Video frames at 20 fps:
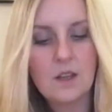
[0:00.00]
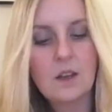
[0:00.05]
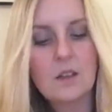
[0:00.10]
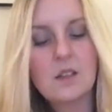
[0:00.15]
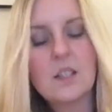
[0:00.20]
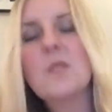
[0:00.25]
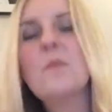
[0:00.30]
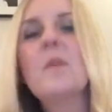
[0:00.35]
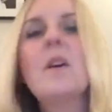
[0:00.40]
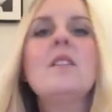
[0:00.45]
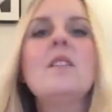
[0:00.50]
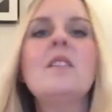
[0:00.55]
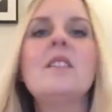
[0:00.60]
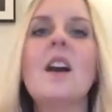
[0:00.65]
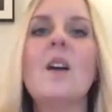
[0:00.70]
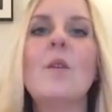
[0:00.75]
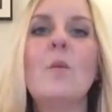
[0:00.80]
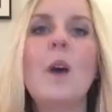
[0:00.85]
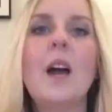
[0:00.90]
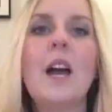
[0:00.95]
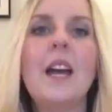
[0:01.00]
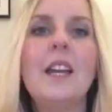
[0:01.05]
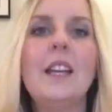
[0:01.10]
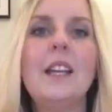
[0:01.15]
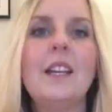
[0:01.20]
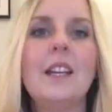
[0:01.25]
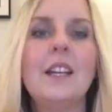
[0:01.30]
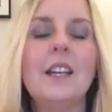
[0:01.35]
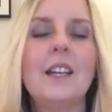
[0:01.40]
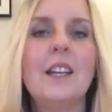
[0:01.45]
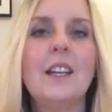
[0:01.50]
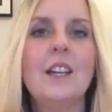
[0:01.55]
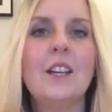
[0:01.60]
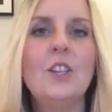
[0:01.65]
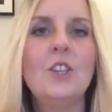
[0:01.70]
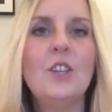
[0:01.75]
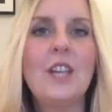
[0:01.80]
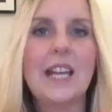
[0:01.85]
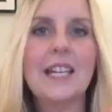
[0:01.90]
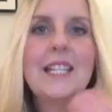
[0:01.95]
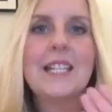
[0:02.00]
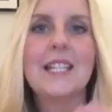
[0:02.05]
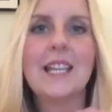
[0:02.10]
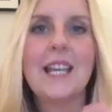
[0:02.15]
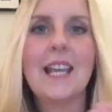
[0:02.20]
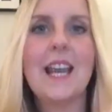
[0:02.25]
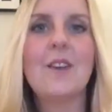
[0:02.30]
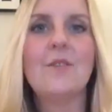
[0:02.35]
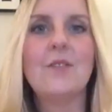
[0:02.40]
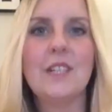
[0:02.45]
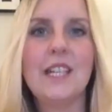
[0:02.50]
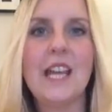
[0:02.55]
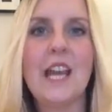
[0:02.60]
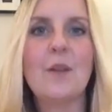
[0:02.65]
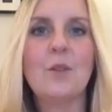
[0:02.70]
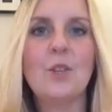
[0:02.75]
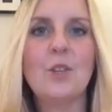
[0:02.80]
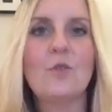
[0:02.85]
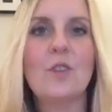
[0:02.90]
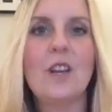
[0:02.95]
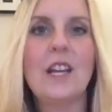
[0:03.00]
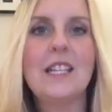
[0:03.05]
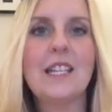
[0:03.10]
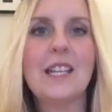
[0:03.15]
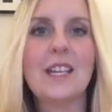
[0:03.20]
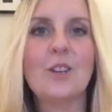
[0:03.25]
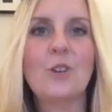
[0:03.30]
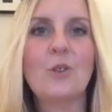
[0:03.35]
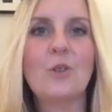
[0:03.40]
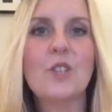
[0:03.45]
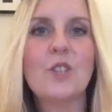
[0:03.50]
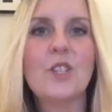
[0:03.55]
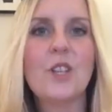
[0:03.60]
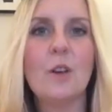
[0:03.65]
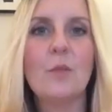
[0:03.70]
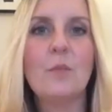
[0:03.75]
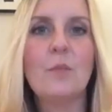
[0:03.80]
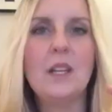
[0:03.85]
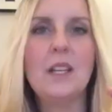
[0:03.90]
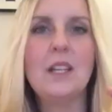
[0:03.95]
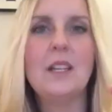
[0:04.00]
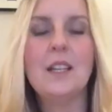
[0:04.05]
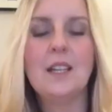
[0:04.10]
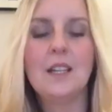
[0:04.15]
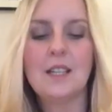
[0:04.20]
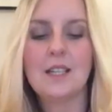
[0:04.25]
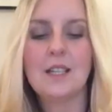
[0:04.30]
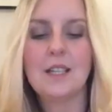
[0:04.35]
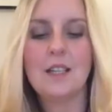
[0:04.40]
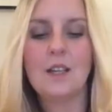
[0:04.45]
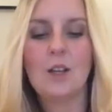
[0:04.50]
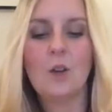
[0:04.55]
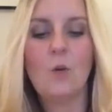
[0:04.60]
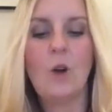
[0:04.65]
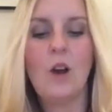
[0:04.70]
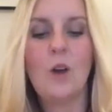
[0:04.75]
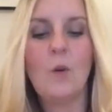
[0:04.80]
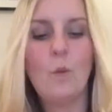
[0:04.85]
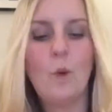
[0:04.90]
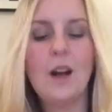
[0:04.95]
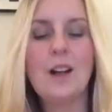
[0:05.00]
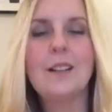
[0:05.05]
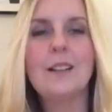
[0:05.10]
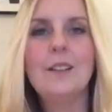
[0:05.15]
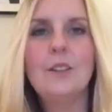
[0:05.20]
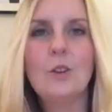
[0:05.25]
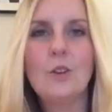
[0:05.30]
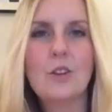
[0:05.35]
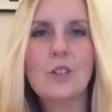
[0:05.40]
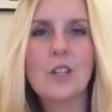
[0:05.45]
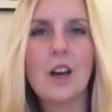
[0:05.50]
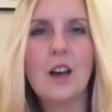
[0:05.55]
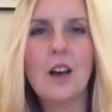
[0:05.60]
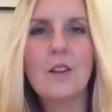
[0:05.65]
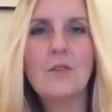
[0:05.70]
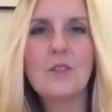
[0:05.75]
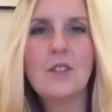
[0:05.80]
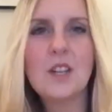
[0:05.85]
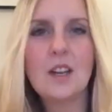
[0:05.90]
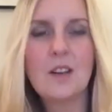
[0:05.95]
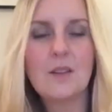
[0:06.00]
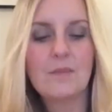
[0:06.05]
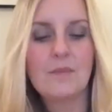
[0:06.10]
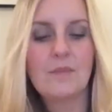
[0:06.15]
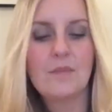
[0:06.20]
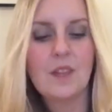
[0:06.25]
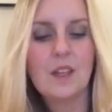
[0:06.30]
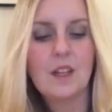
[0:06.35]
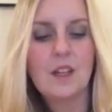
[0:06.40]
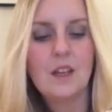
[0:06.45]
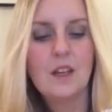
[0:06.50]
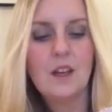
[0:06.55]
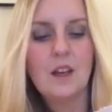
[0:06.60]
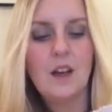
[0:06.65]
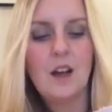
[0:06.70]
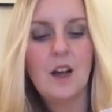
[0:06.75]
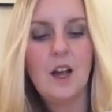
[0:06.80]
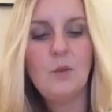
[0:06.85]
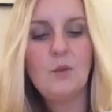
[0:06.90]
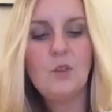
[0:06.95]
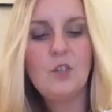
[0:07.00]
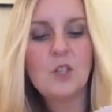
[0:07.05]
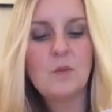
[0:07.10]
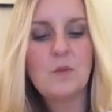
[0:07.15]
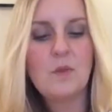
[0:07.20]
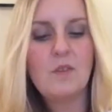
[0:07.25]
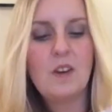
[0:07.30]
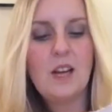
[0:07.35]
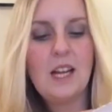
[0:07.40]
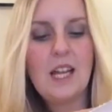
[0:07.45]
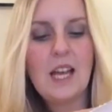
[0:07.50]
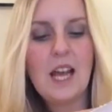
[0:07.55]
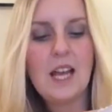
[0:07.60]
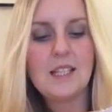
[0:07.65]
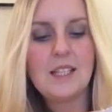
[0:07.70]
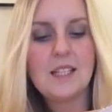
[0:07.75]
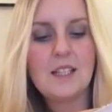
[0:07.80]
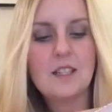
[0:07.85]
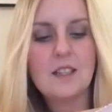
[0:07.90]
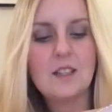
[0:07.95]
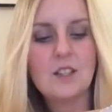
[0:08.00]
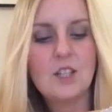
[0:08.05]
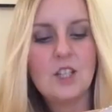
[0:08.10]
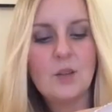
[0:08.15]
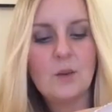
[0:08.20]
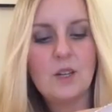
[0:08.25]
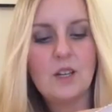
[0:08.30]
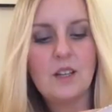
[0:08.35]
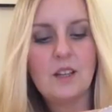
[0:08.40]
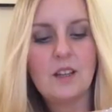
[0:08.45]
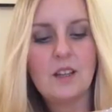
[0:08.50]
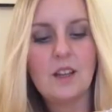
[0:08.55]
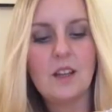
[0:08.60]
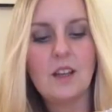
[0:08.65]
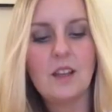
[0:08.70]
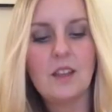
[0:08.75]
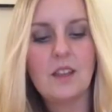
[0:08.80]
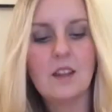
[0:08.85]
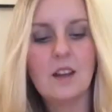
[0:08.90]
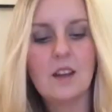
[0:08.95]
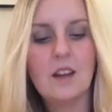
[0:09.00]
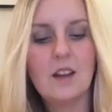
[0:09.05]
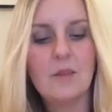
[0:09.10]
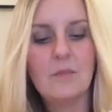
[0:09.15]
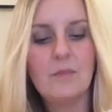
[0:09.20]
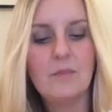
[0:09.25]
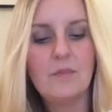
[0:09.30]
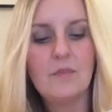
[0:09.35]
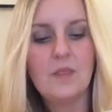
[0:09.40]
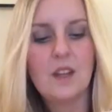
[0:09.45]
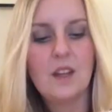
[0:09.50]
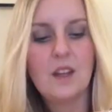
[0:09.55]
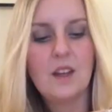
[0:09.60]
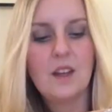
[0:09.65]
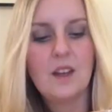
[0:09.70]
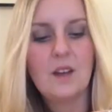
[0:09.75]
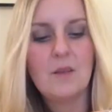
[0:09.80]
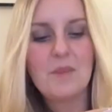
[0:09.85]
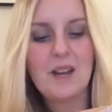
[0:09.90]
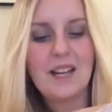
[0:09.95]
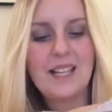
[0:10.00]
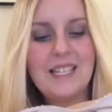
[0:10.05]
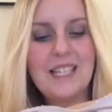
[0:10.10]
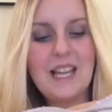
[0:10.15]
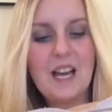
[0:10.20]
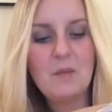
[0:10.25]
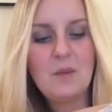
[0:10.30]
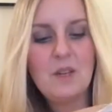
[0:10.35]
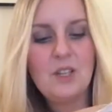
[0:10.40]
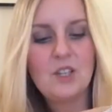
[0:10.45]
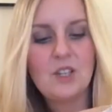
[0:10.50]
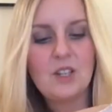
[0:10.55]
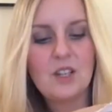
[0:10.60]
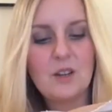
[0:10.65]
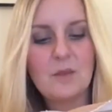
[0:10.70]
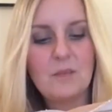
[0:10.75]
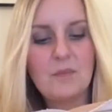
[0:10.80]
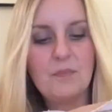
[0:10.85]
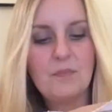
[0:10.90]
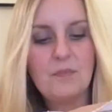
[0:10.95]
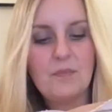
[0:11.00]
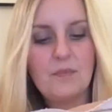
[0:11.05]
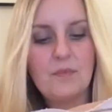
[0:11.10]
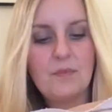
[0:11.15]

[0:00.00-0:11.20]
Because I suppose that way you get to see it every day when you're reading and also it'd be quite well looked after. I would just be really hesitant to do anything that um, might damage them.